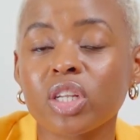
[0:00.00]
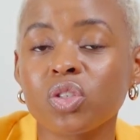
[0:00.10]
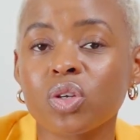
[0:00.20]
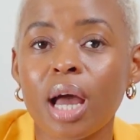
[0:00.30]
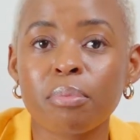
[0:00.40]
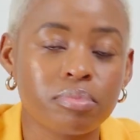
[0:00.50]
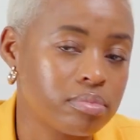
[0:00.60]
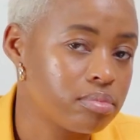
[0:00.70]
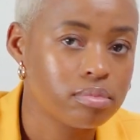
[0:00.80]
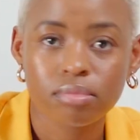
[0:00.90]
to
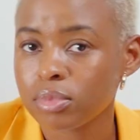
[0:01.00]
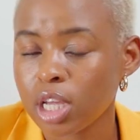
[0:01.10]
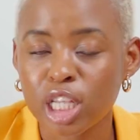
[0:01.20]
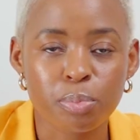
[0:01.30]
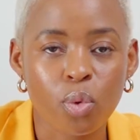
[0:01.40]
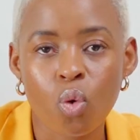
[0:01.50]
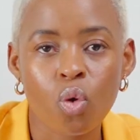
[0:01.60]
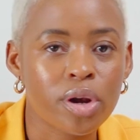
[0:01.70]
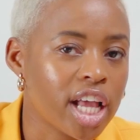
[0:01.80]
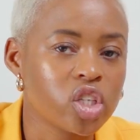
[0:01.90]
come
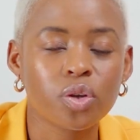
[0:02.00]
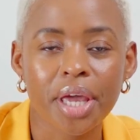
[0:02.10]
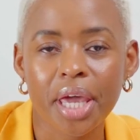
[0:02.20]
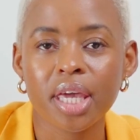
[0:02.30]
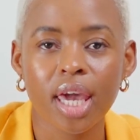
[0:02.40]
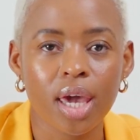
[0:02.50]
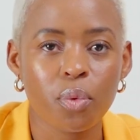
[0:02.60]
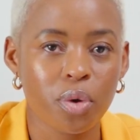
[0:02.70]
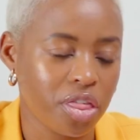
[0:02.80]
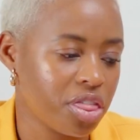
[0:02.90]
explore natural hair care
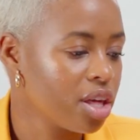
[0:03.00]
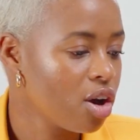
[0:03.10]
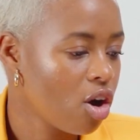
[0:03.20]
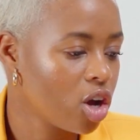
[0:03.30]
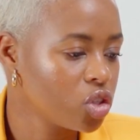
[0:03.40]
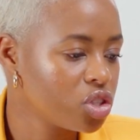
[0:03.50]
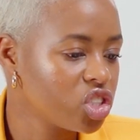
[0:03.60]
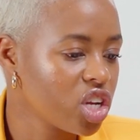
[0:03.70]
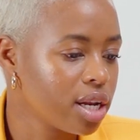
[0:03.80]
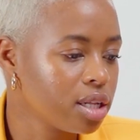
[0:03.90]
with onto the
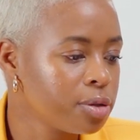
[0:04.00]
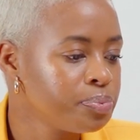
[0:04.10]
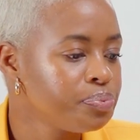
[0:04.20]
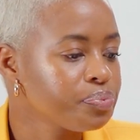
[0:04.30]
channel.